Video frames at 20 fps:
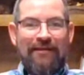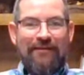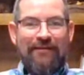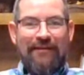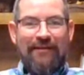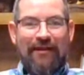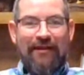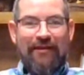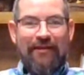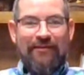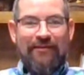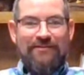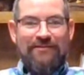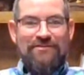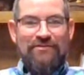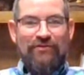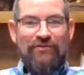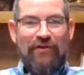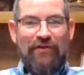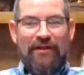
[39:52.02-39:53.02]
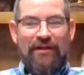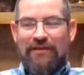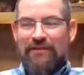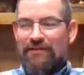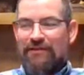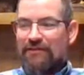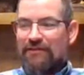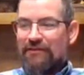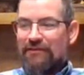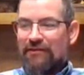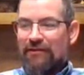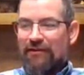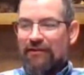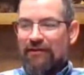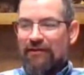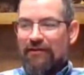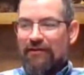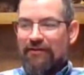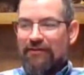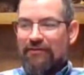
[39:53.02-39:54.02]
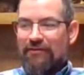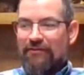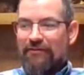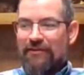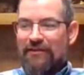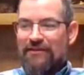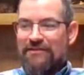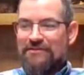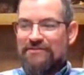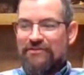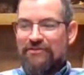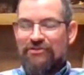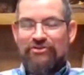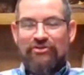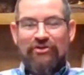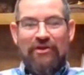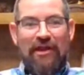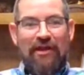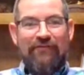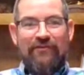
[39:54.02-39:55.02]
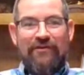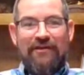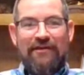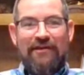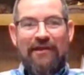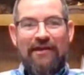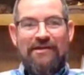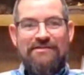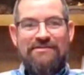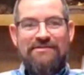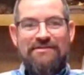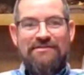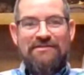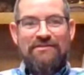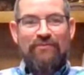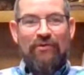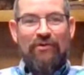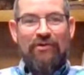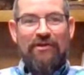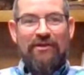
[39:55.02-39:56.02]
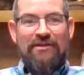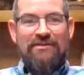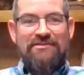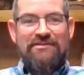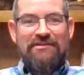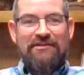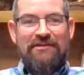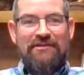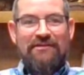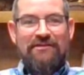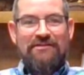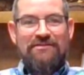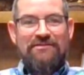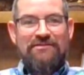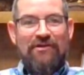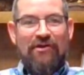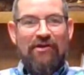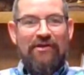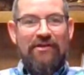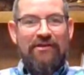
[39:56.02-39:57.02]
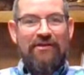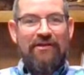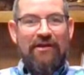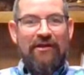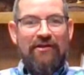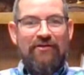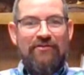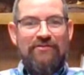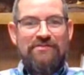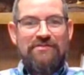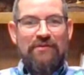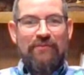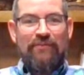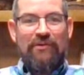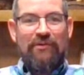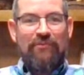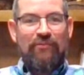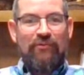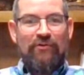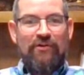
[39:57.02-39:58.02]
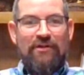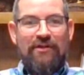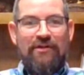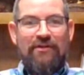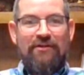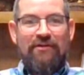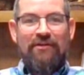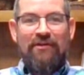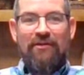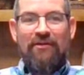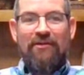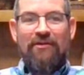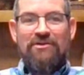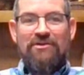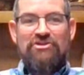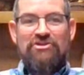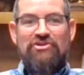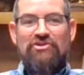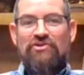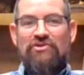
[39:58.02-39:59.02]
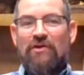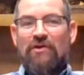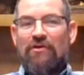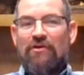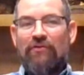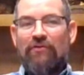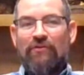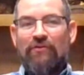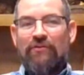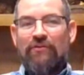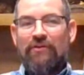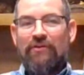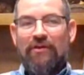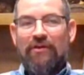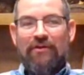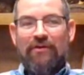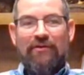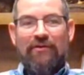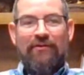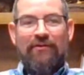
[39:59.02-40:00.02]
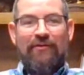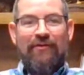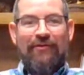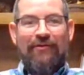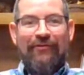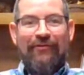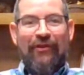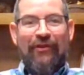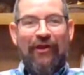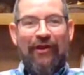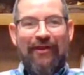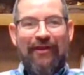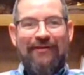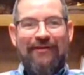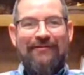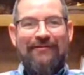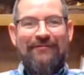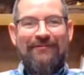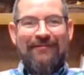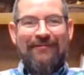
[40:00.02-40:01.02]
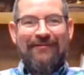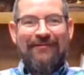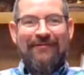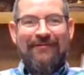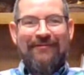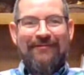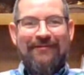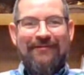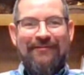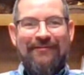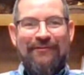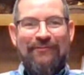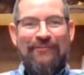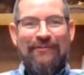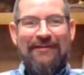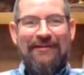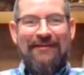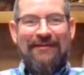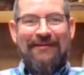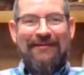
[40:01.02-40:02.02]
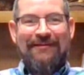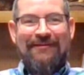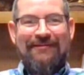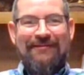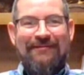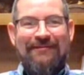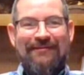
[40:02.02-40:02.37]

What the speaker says: Yeah, that's great. And it's good you're having a nice experience getting started. I know some people can struggle a lot in the beginning,